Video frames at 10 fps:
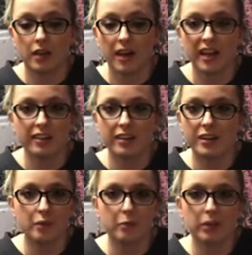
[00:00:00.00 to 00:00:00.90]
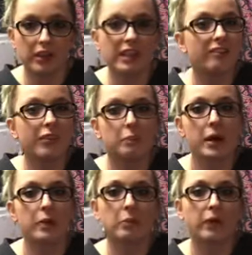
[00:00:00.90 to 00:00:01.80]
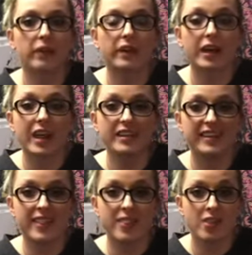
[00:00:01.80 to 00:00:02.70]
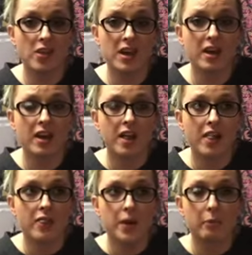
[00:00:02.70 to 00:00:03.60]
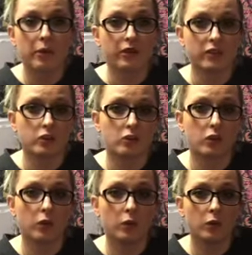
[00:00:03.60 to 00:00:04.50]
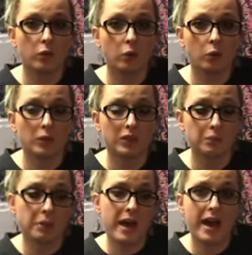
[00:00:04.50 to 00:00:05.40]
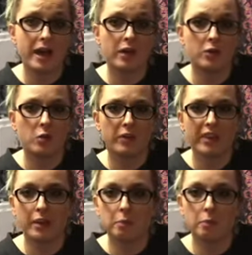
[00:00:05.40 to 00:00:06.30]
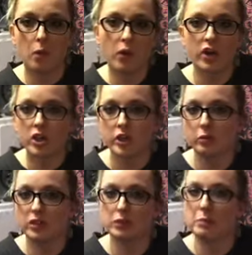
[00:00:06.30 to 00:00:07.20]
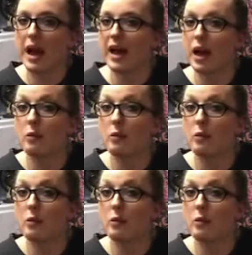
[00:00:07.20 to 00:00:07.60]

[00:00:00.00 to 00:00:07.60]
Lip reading: I didn't believe the Bible, that I didn't think that birth control was bad or that abortion was bad.